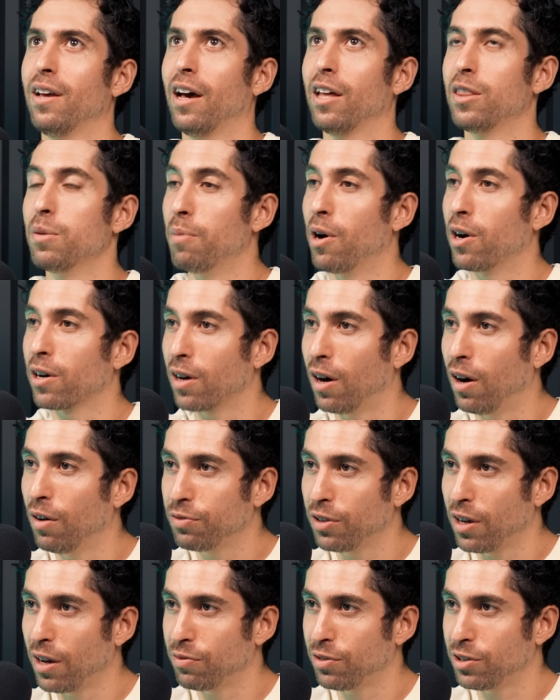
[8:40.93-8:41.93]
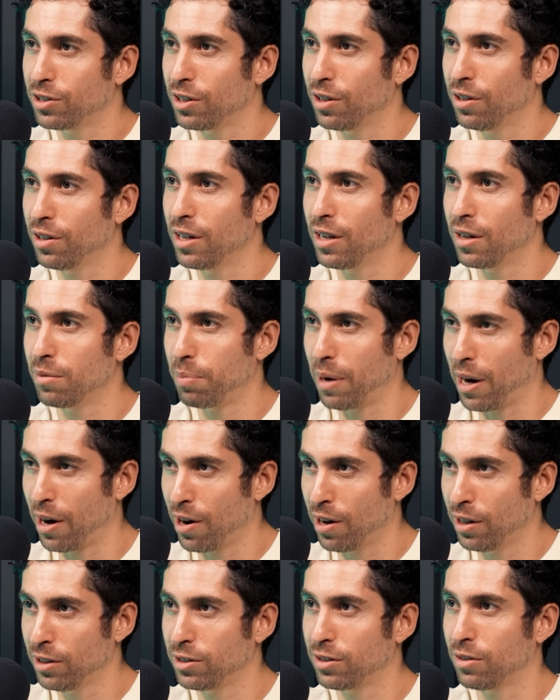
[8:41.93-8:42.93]
at the Montgolfier facility in
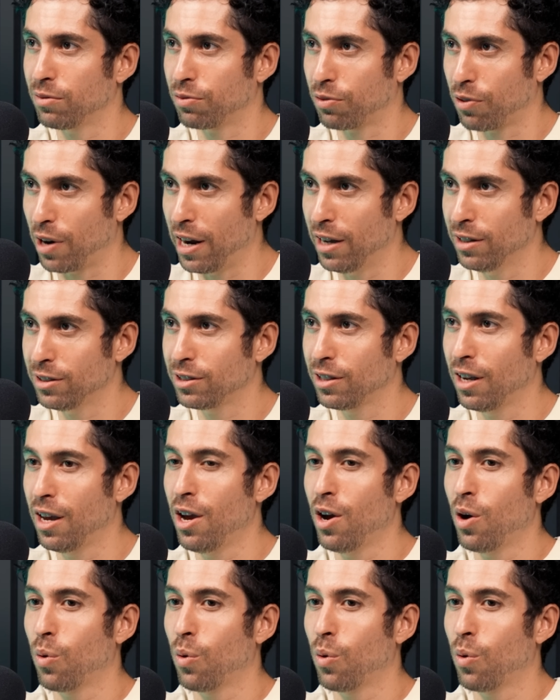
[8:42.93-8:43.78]
Paris in France,